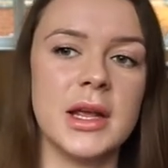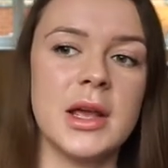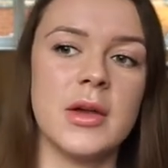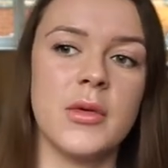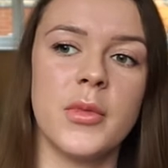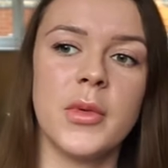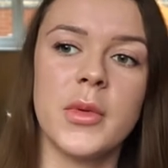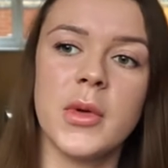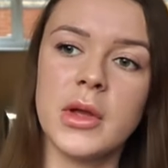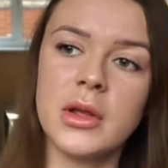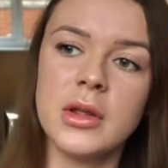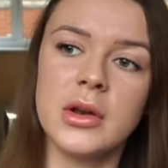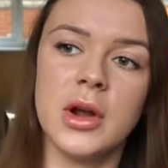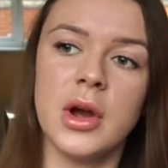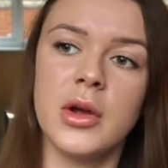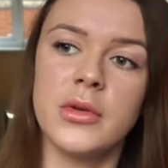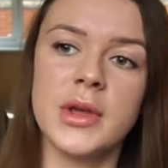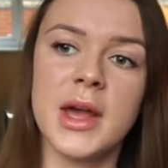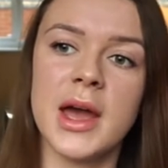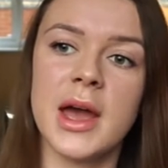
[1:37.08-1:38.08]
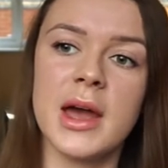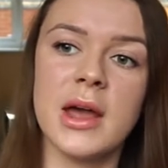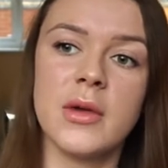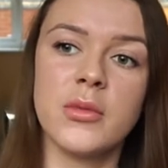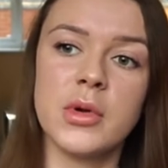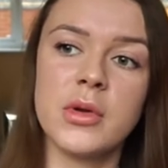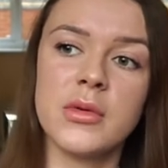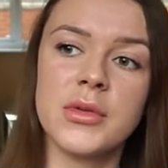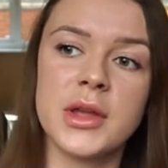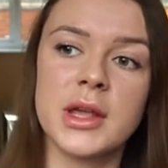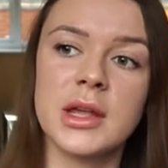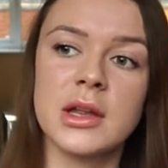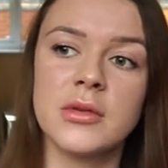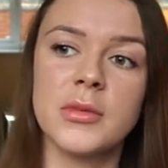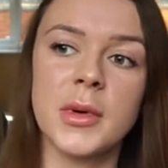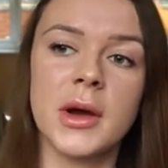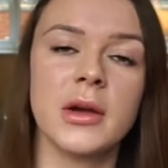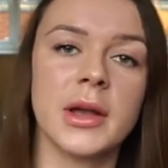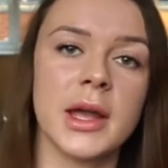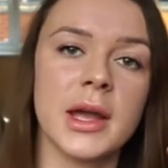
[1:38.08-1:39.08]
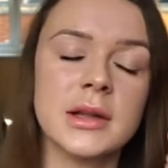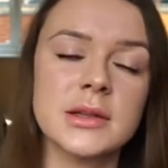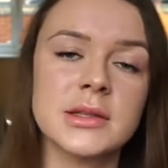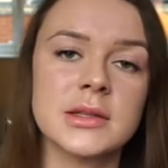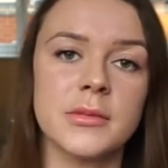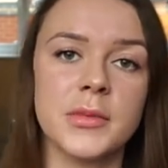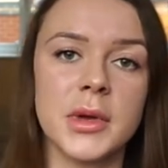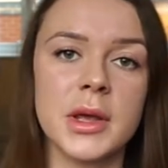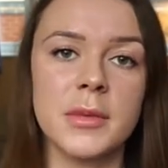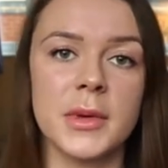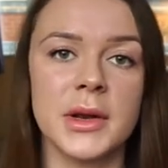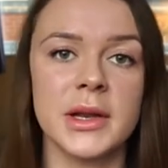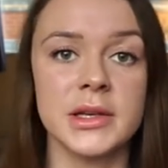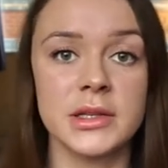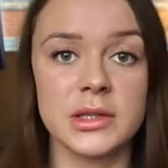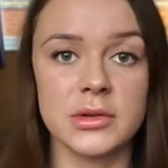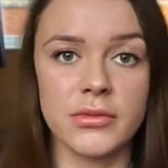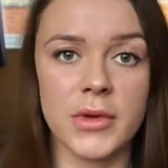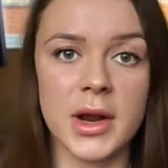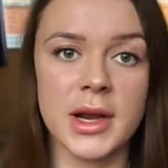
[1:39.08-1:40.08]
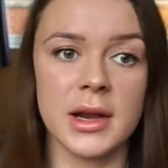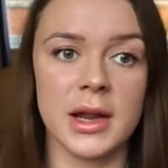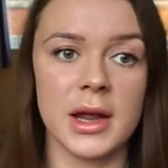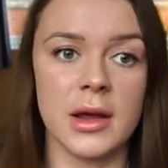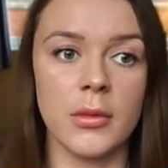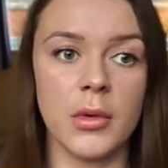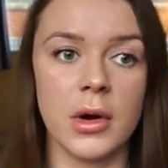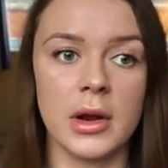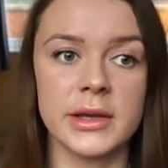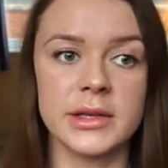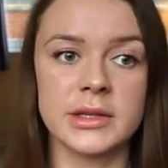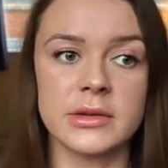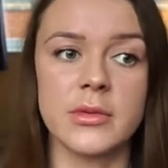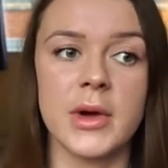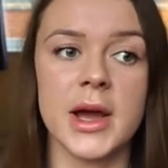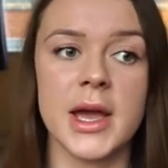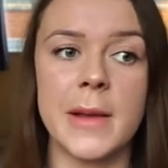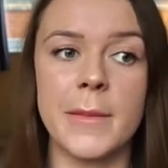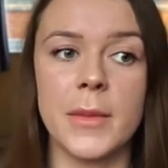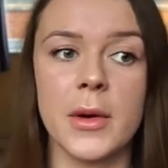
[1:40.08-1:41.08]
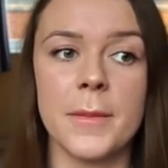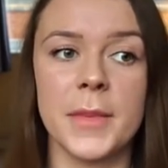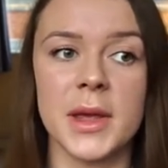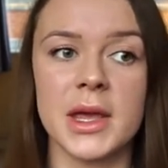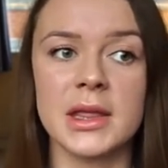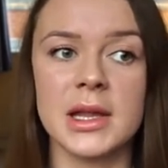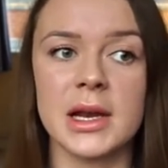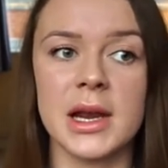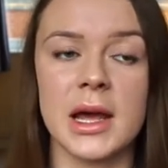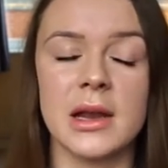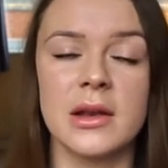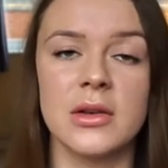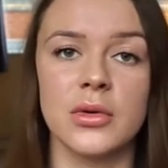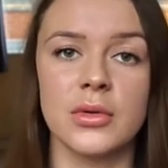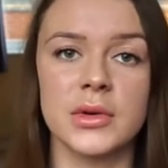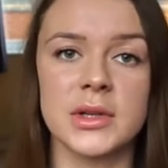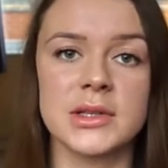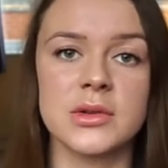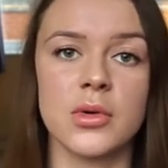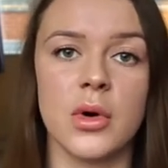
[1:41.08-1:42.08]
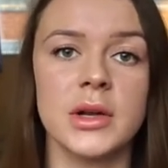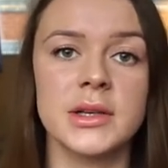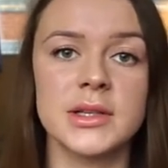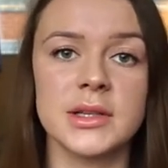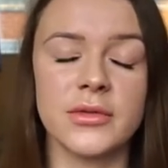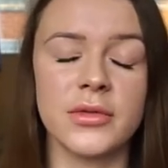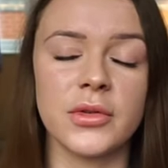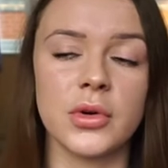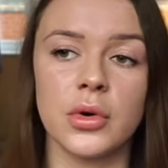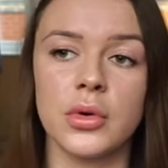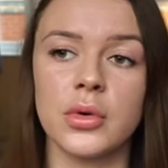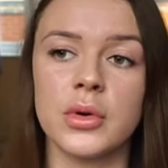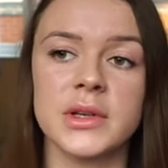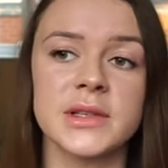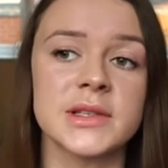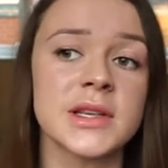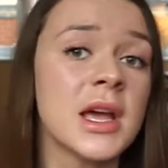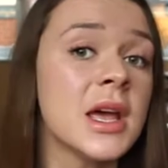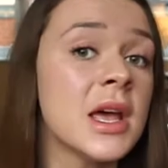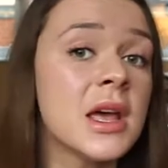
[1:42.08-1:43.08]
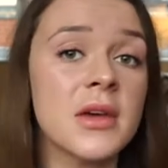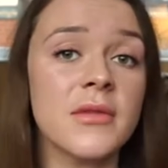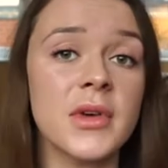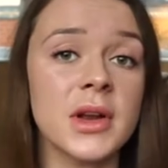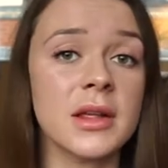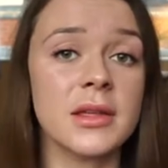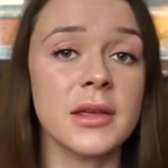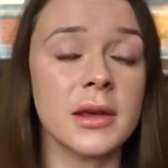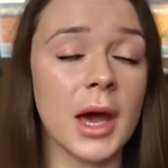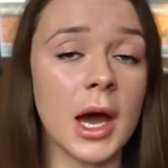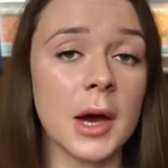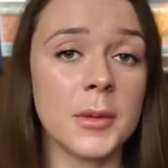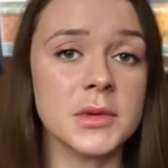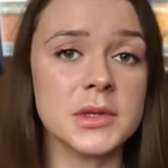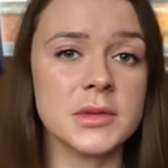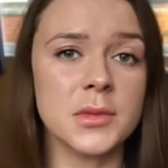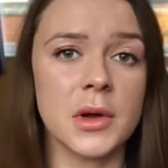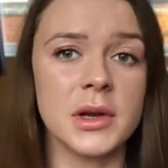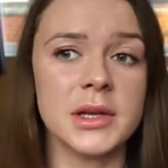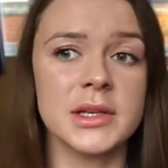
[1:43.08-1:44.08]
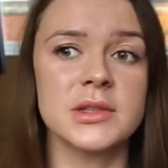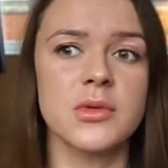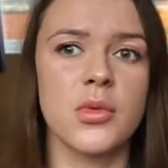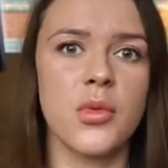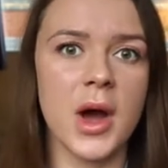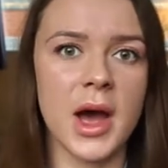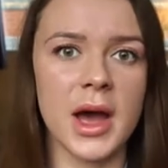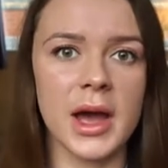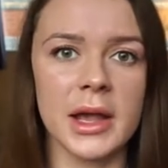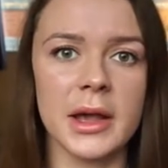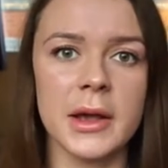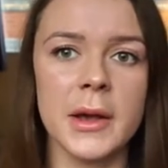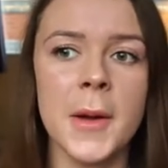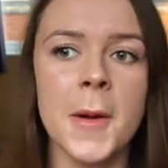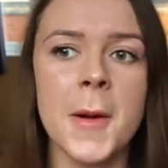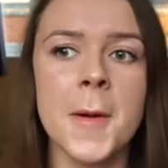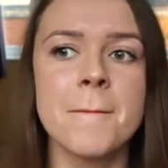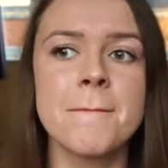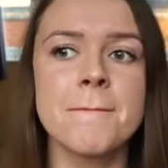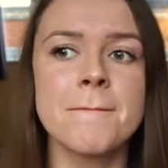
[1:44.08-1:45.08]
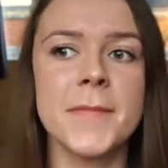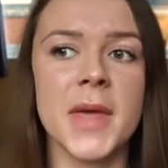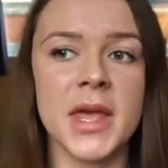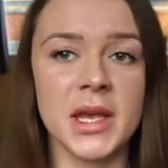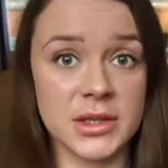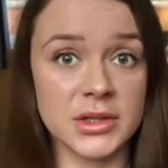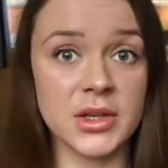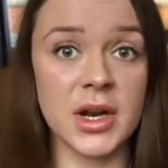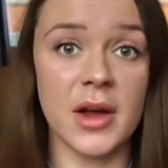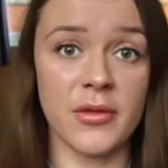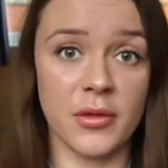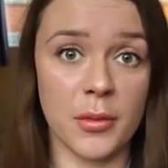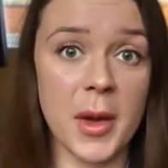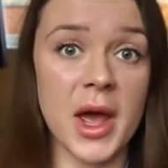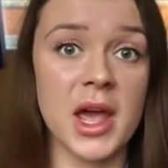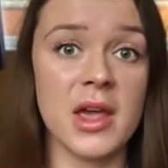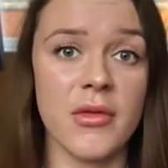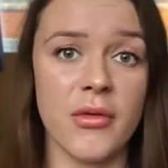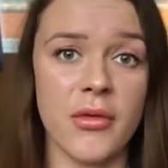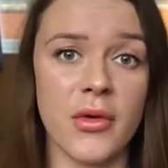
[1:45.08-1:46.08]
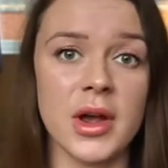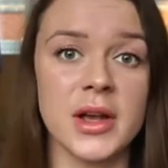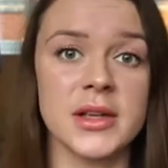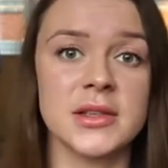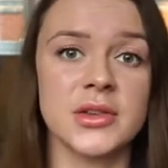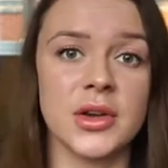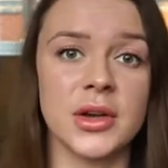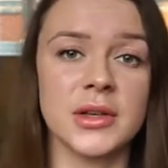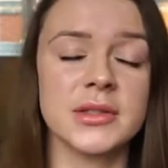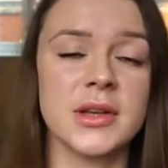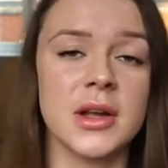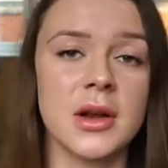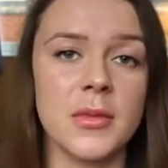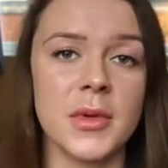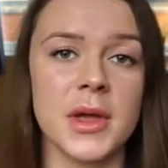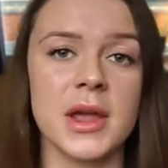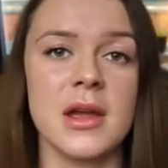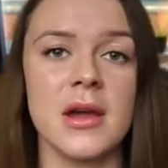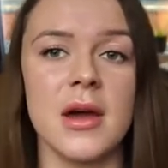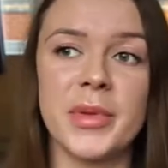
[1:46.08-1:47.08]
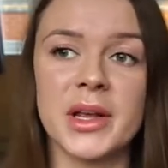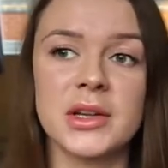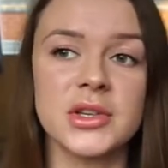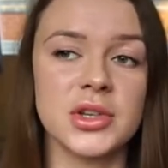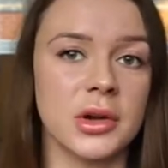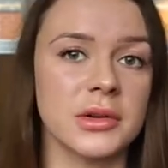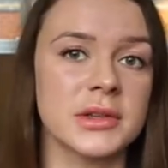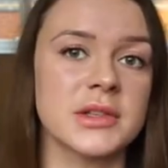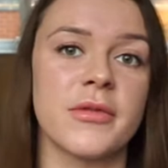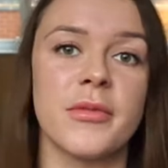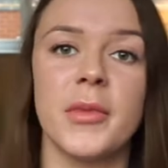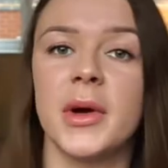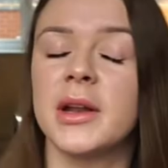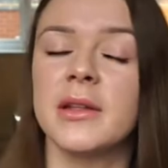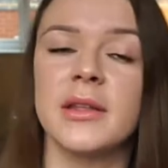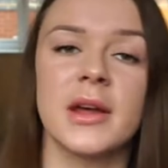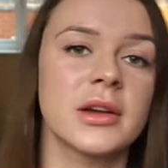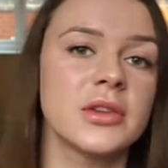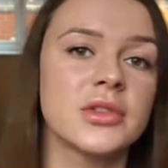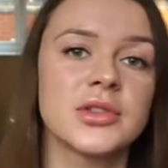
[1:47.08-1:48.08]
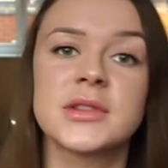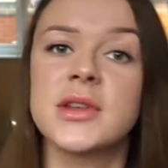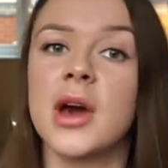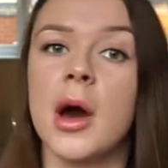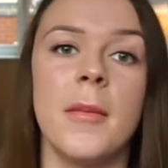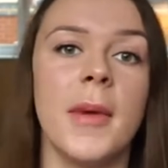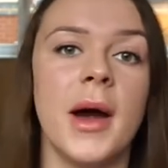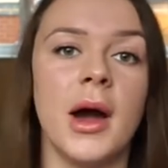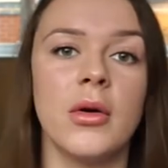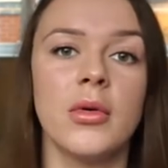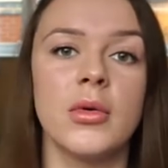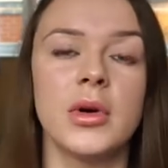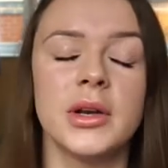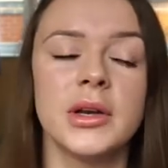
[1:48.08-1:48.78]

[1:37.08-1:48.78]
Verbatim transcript: you know, yeah, we were thinking about getting some people in to rent it while he's away, but being the landlord is quite difficult because if anything happens while he's away, he's going to have to pay for it. So it's going to be big chunks of money that can just come out.